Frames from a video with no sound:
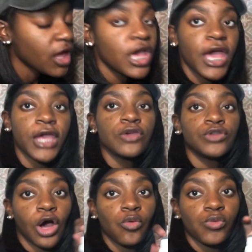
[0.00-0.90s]
And you
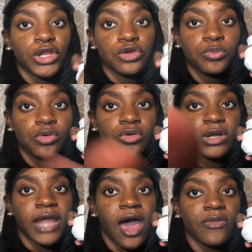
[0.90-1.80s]
know, when you pull
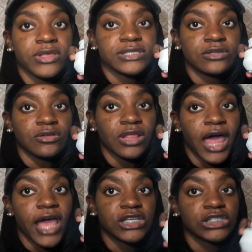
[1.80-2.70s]
down this little
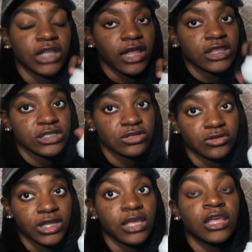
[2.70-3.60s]
latch, like this little
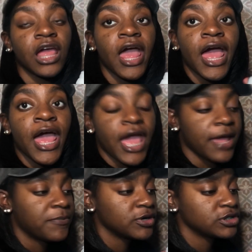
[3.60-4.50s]
thing,
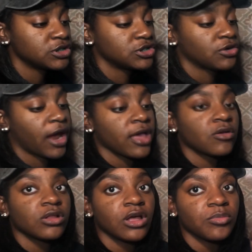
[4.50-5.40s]
it pushes your
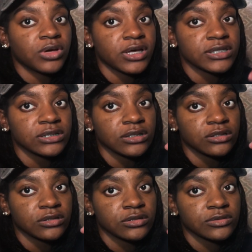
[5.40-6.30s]
ankle up because
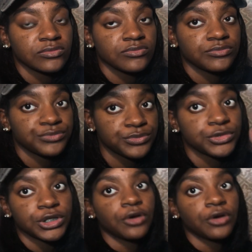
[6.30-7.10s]
look, so